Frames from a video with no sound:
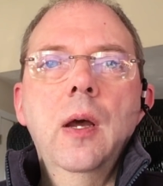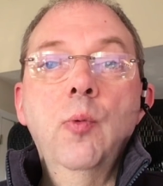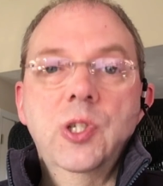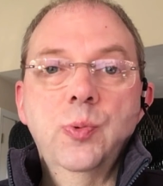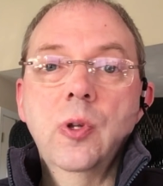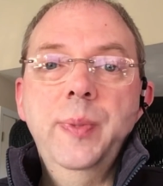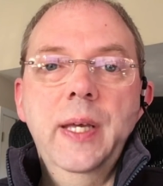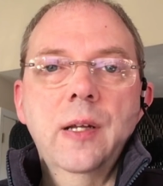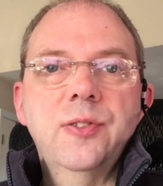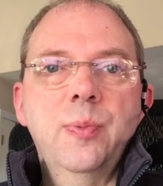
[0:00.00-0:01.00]
which will be
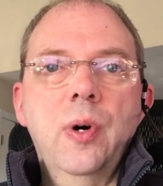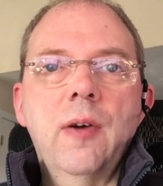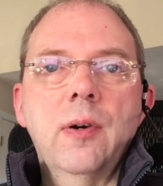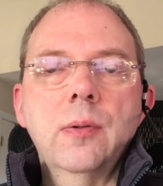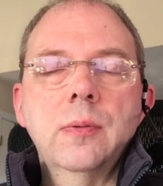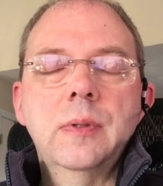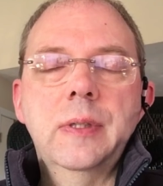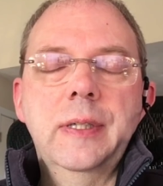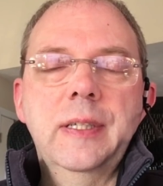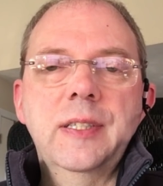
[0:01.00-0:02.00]
held tomorrow,
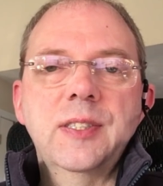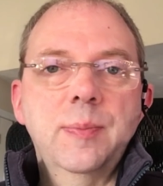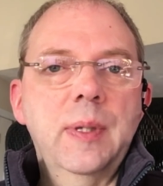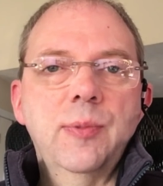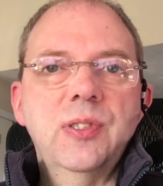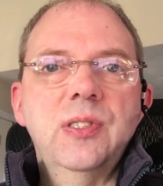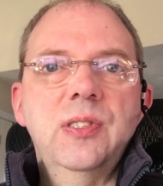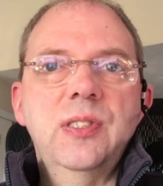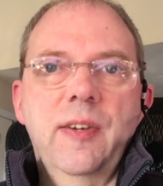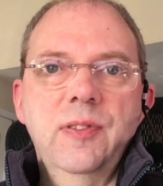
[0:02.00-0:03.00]
September
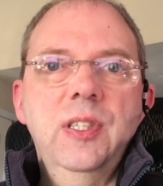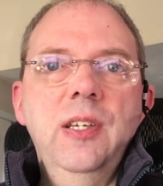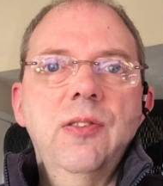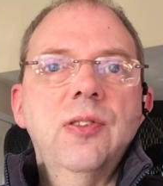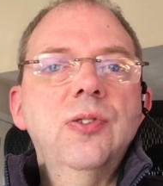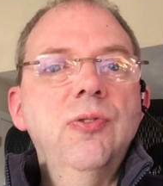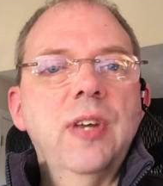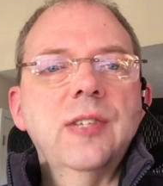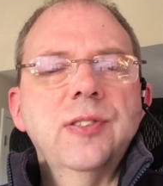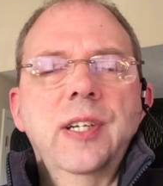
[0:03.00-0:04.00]
17th,
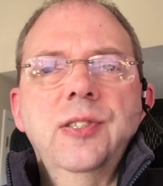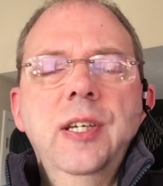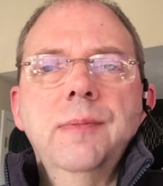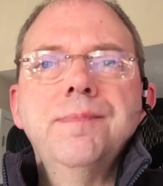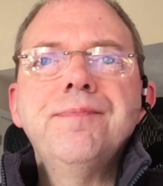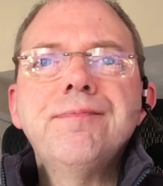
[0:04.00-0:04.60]
2019.